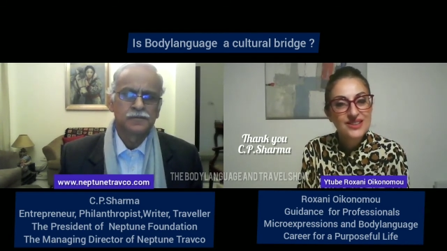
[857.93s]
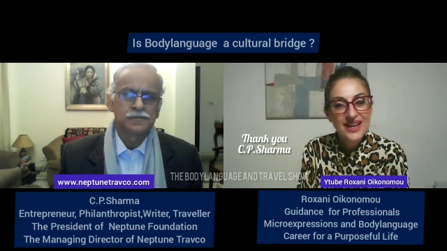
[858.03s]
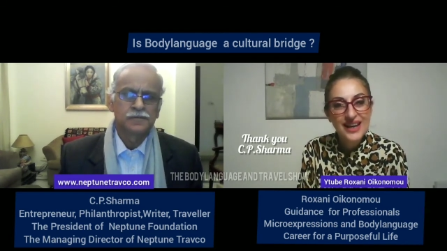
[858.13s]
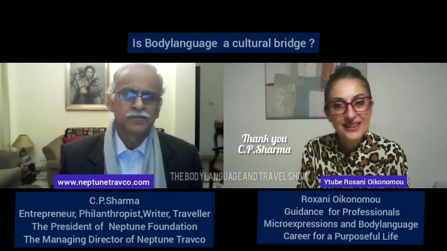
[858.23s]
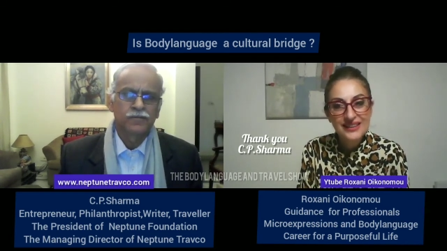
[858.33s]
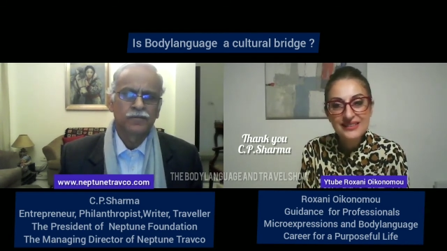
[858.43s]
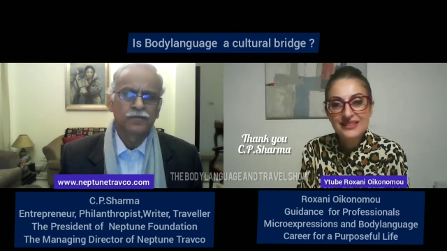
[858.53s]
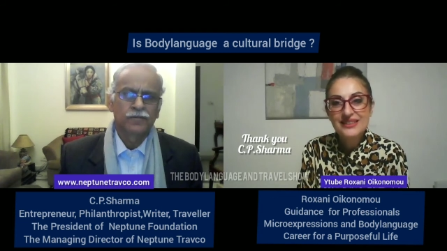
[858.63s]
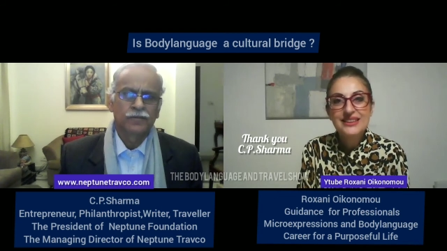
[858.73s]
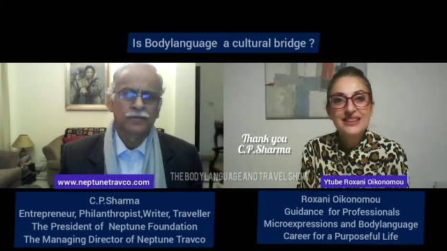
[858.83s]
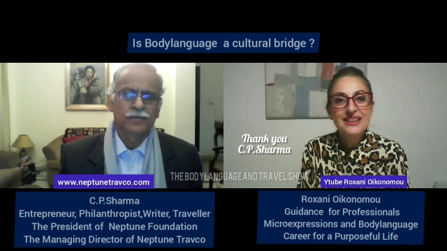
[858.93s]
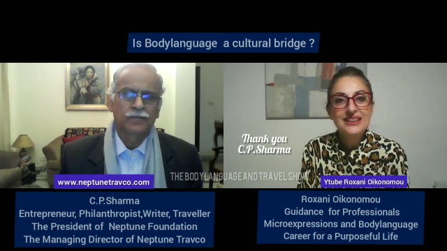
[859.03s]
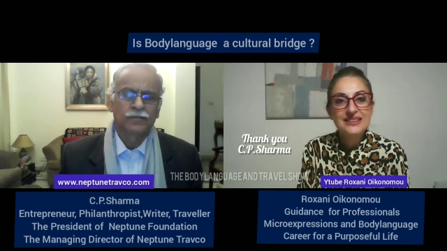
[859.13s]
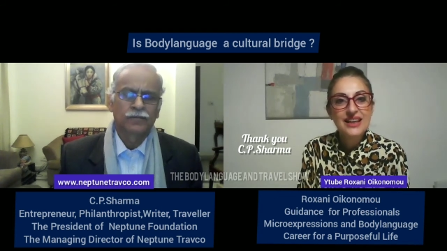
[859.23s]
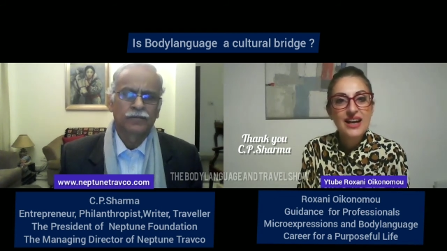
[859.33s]
Speaker 1: channel
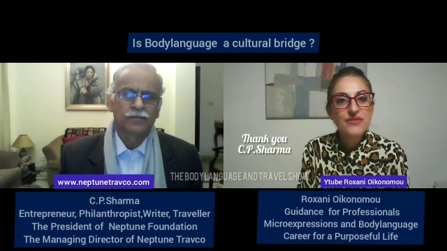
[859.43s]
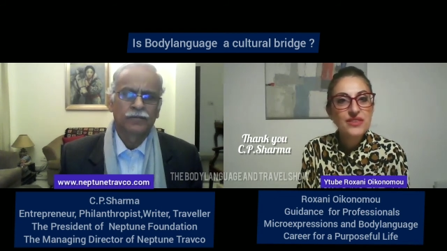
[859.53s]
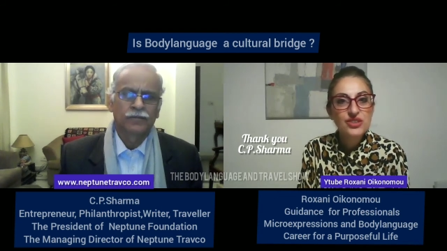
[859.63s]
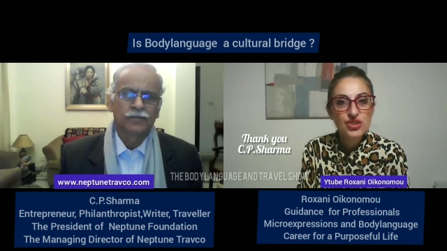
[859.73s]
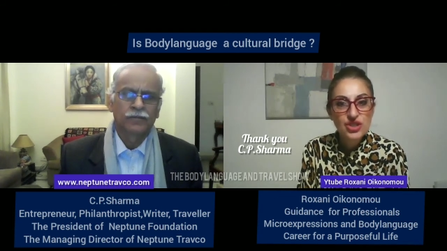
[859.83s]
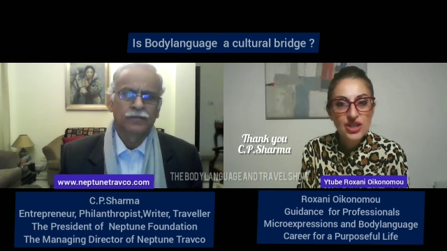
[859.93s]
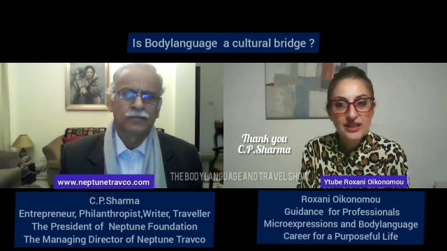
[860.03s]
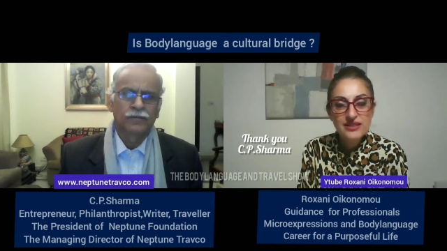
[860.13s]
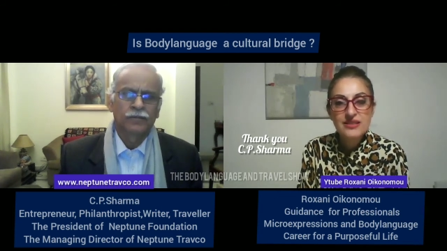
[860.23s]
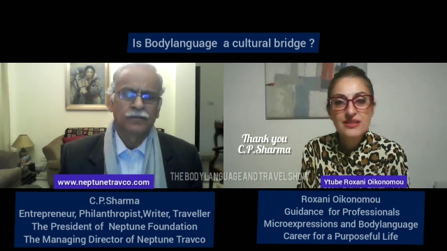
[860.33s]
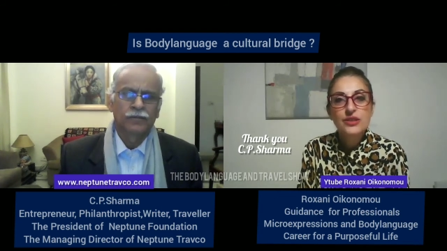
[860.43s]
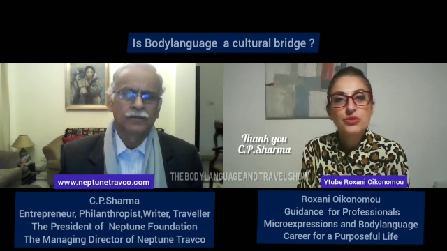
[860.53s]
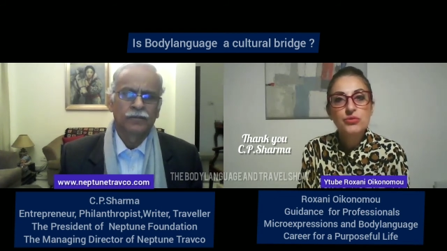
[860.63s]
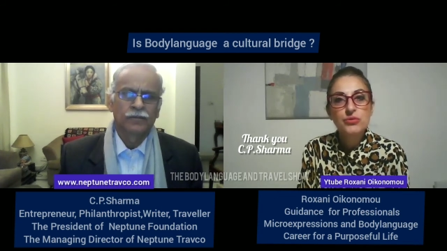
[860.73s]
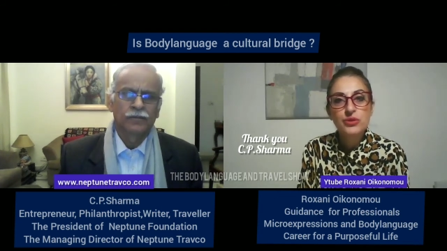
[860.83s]
and have this chance
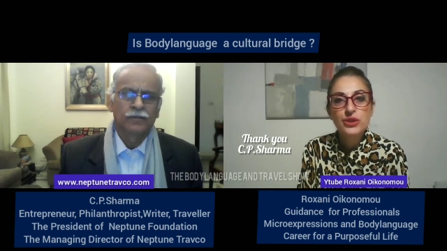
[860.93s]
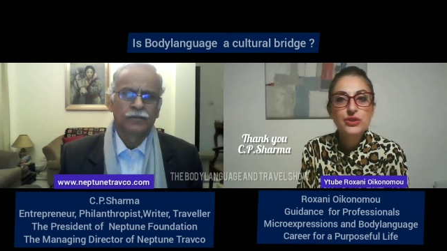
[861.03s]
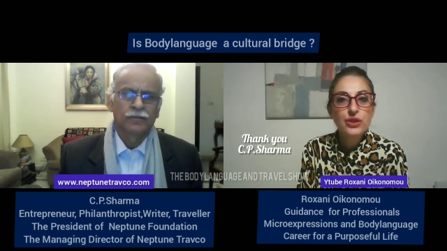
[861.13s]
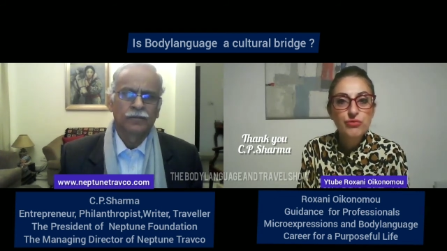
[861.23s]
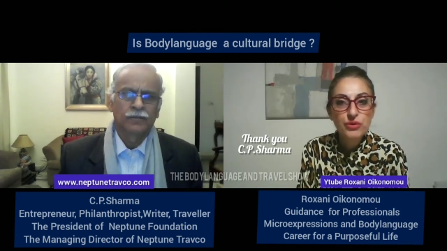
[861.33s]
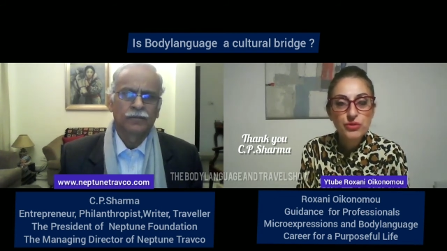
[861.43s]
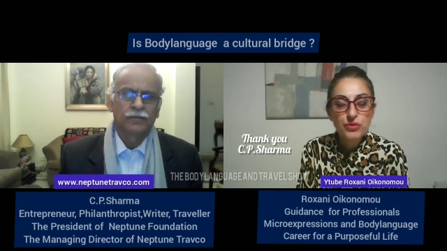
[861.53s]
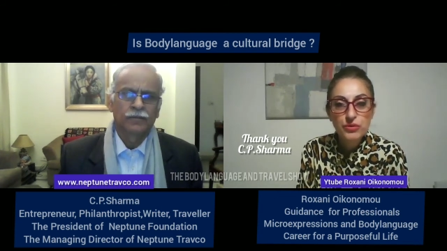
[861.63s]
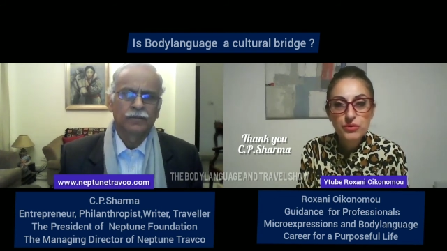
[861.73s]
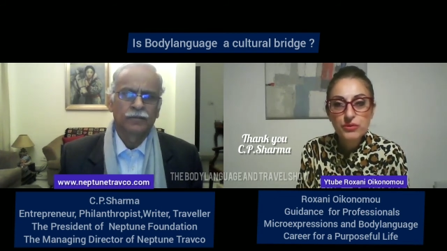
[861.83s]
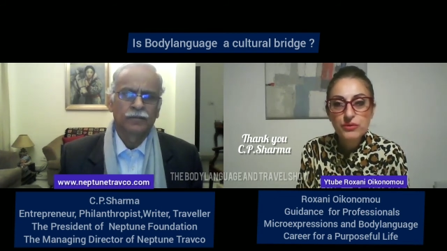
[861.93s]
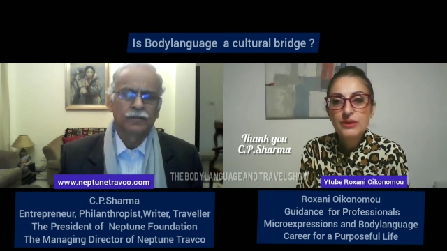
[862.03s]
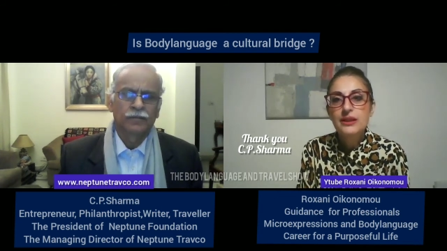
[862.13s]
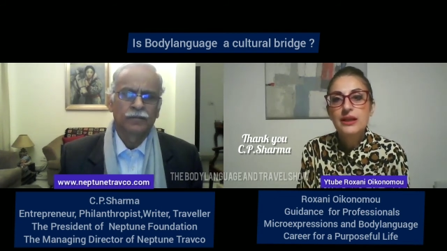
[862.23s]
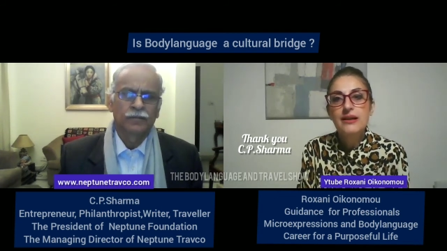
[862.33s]
to interview you.
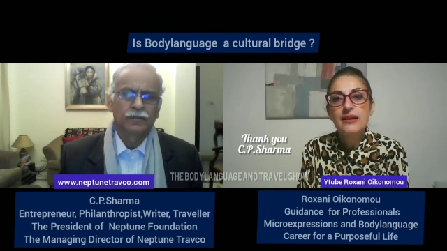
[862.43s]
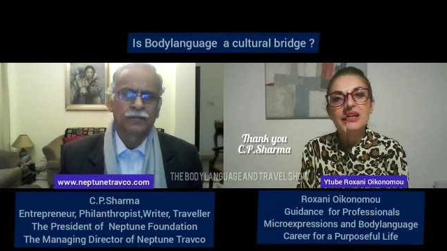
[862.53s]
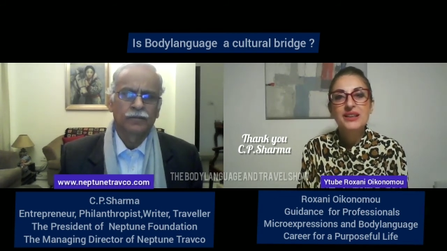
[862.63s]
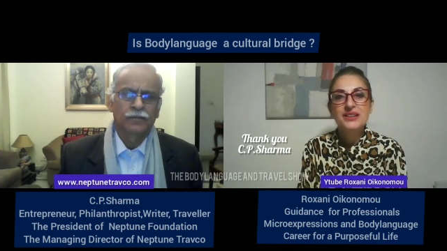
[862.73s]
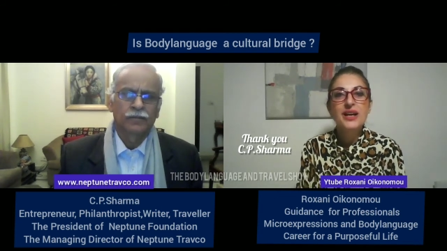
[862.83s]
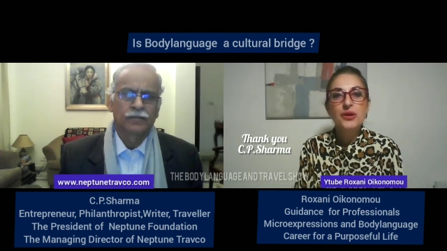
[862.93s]
So, um,